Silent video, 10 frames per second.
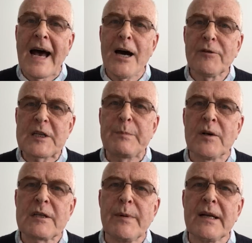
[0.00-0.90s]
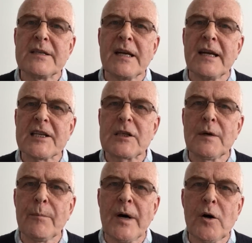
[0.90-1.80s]
Our responsibility is
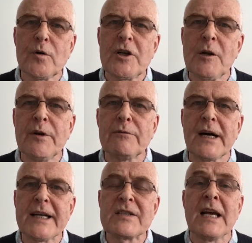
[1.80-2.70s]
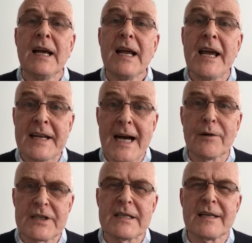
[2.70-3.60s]
to uphold human rights in
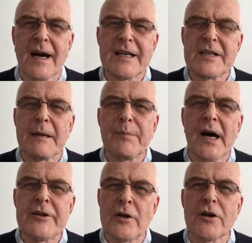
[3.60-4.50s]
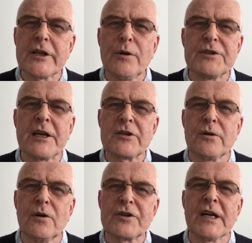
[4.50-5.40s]
our society by not using
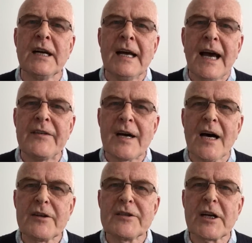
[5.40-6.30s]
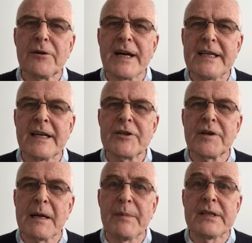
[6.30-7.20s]
torture and other degrading
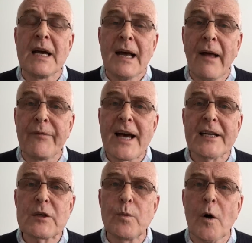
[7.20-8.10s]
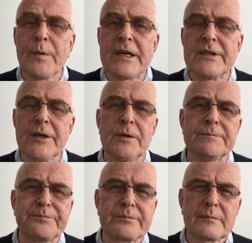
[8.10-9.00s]
treatment, and that is what we do.